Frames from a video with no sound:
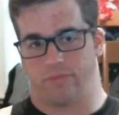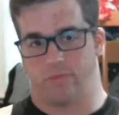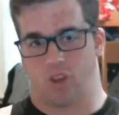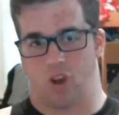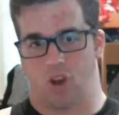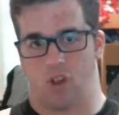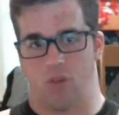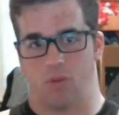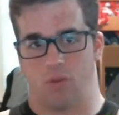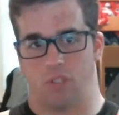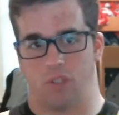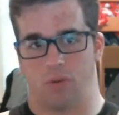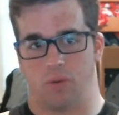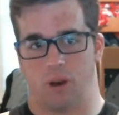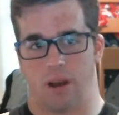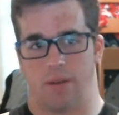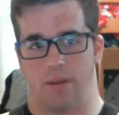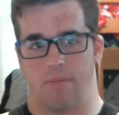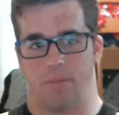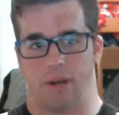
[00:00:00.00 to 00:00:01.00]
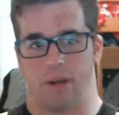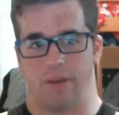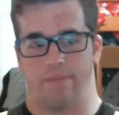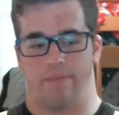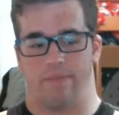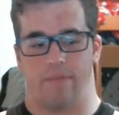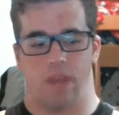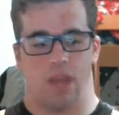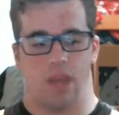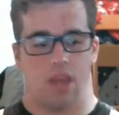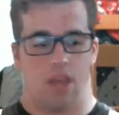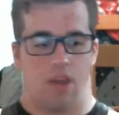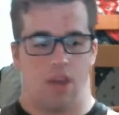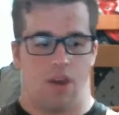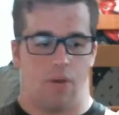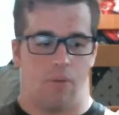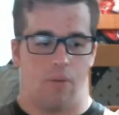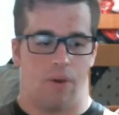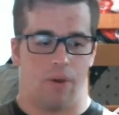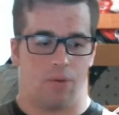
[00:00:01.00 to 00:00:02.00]
call it what you want, but
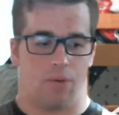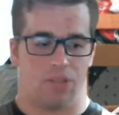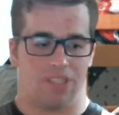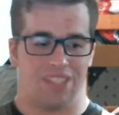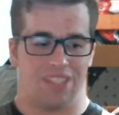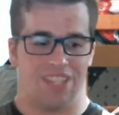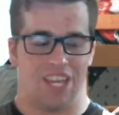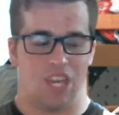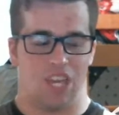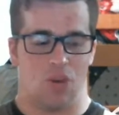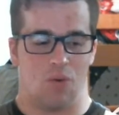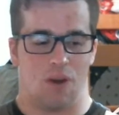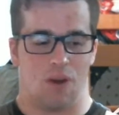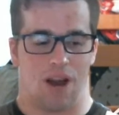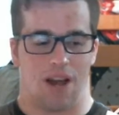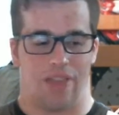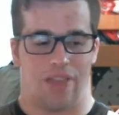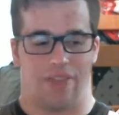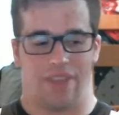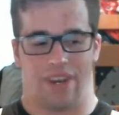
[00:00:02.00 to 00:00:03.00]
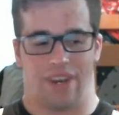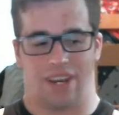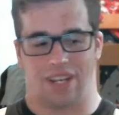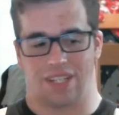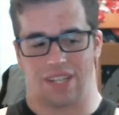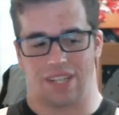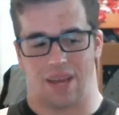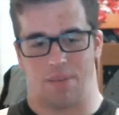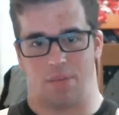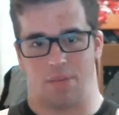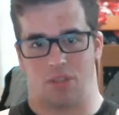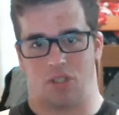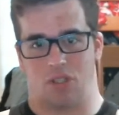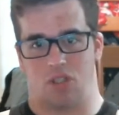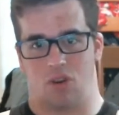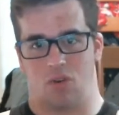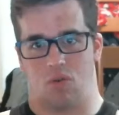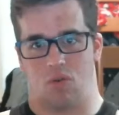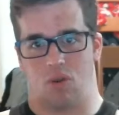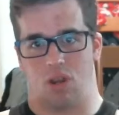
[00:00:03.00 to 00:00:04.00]
we will see you on the next
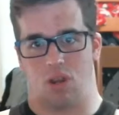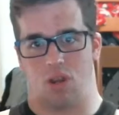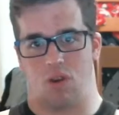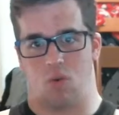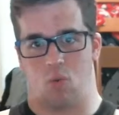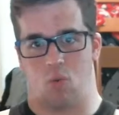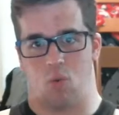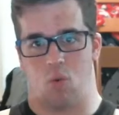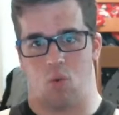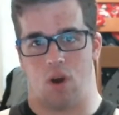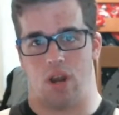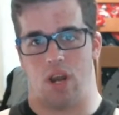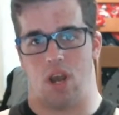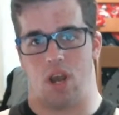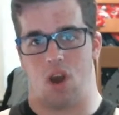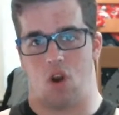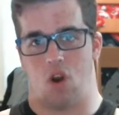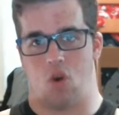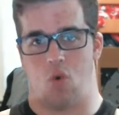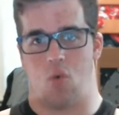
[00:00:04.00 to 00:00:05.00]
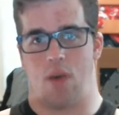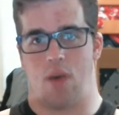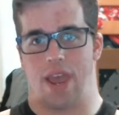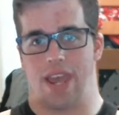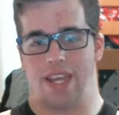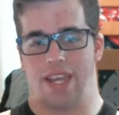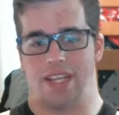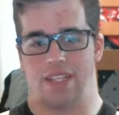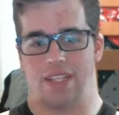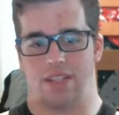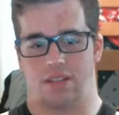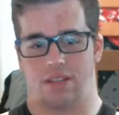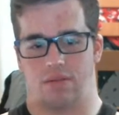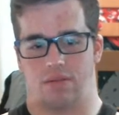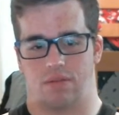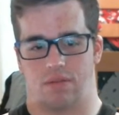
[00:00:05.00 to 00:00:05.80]
episode 108.